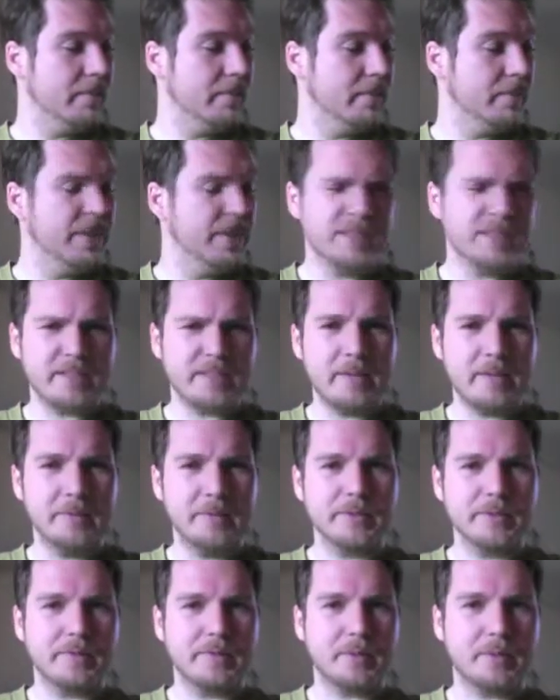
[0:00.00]
This game
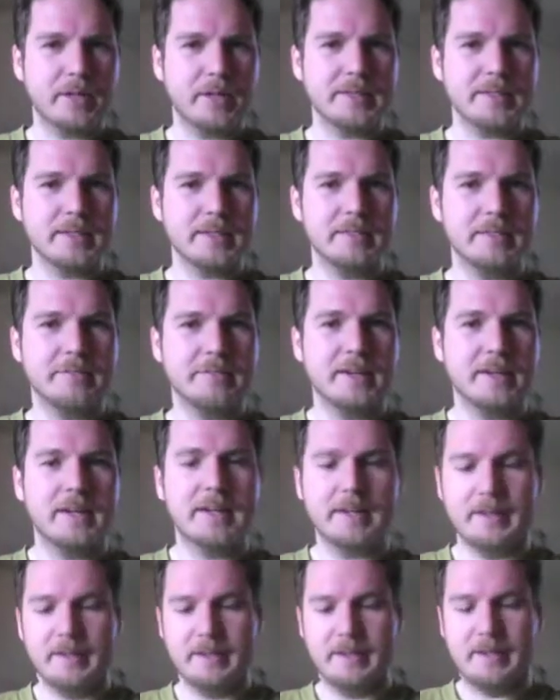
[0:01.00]
was surprisingly fun.
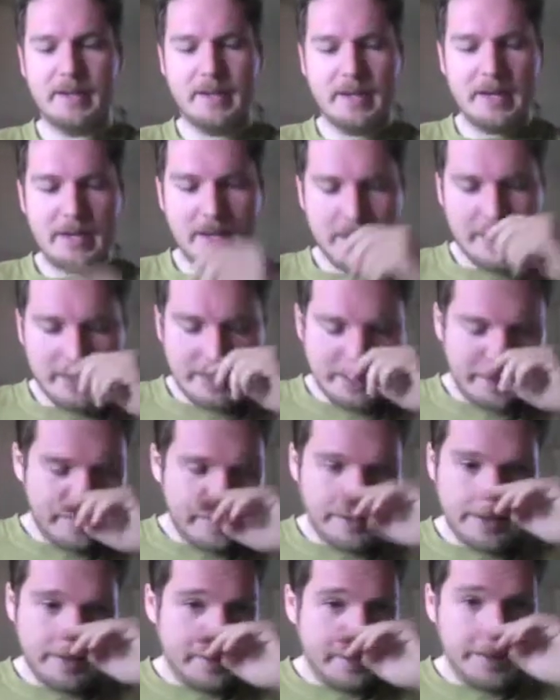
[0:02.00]
I
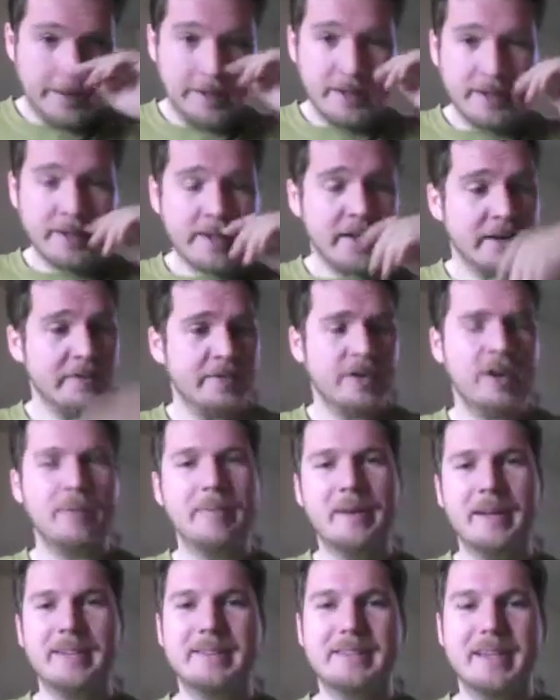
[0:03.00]
got a very
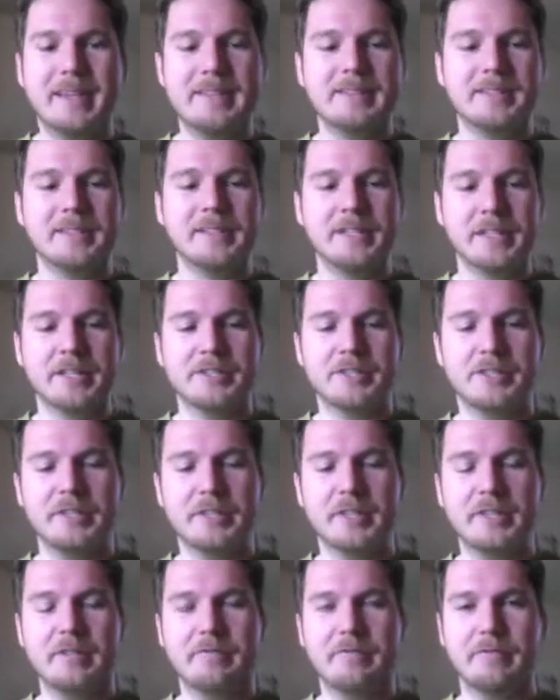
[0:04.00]
bad taste
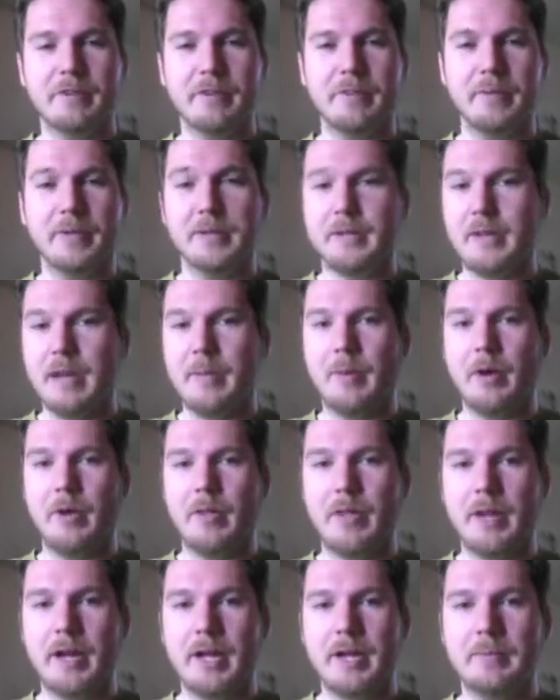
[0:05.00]
initially from the demo
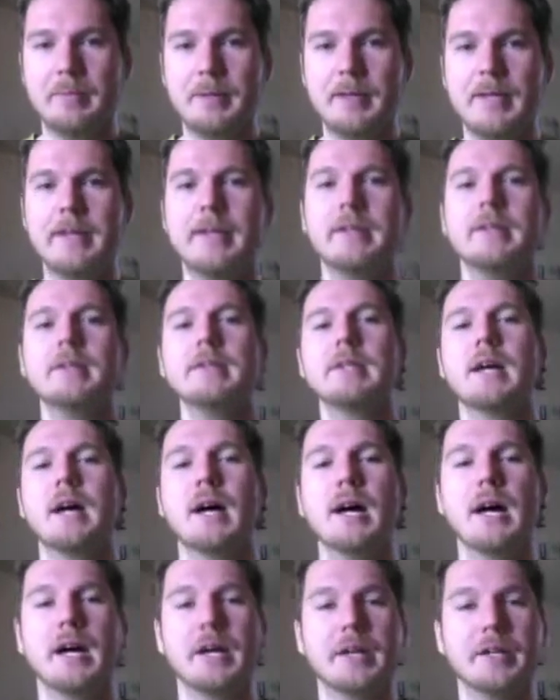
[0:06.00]
that I had played.
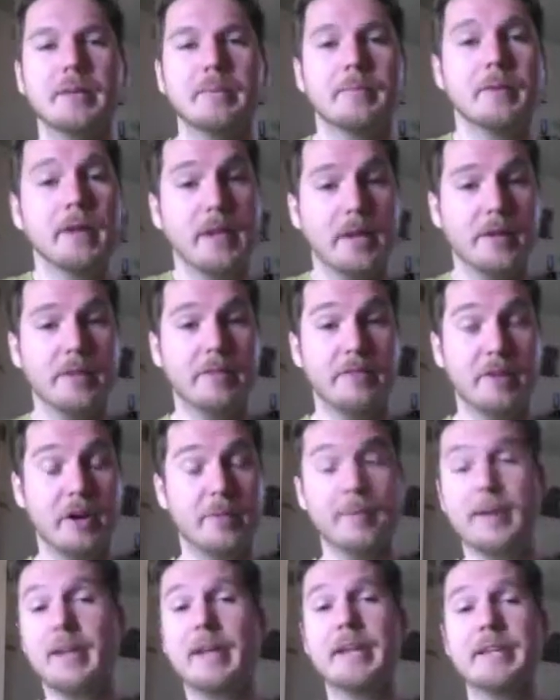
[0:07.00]
The very
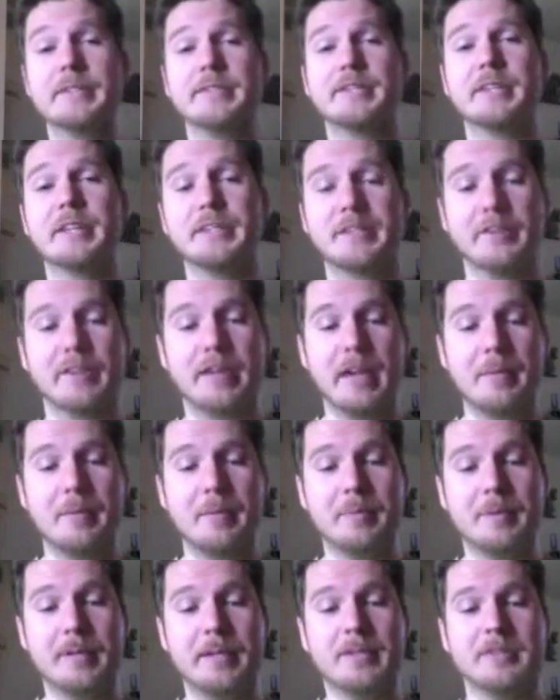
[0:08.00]
beginning stage of the game, you
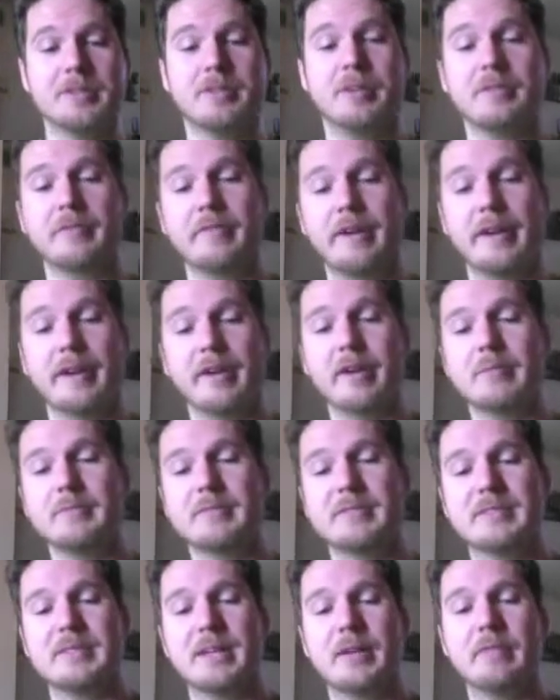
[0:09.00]
play as Darth Vader
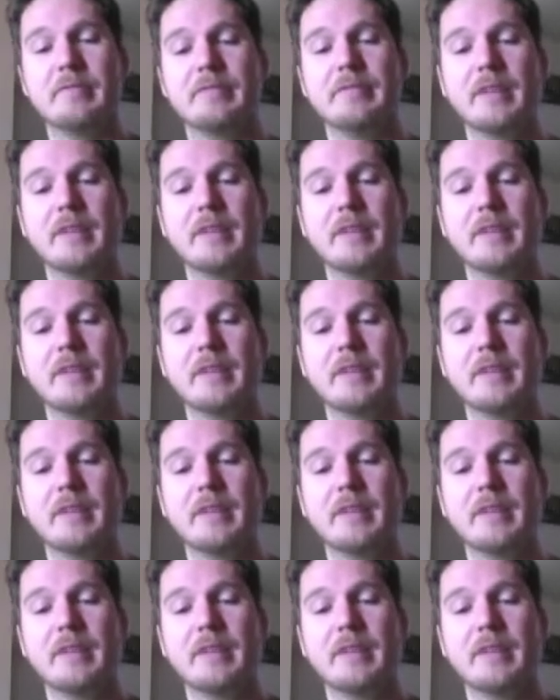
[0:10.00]
himself,